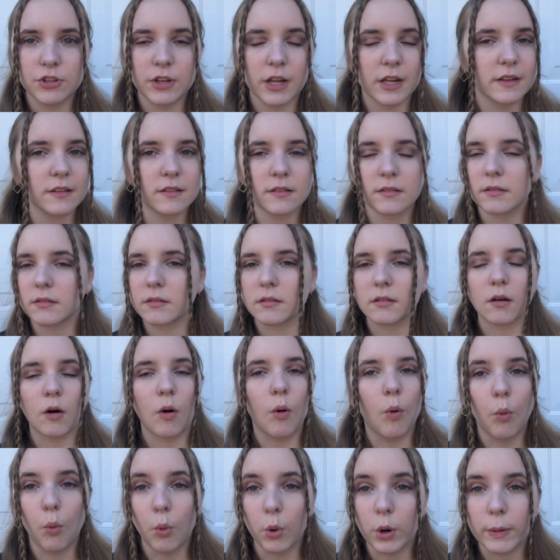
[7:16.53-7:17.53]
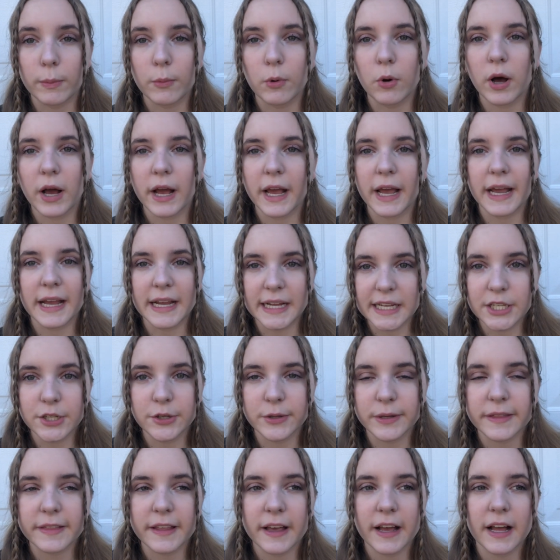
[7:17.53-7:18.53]
That's horrible. I hate
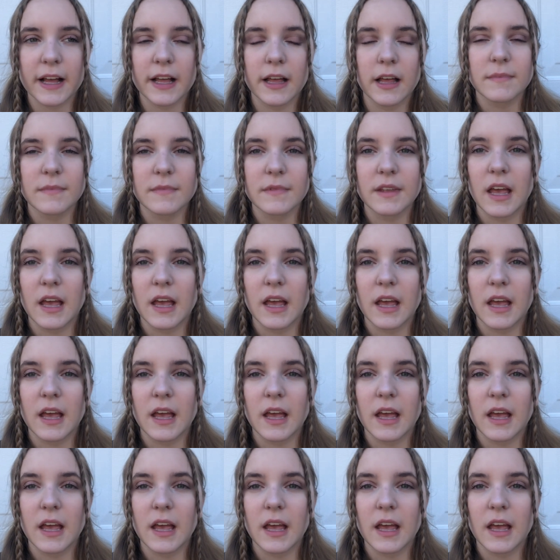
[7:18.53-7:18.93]
doing that.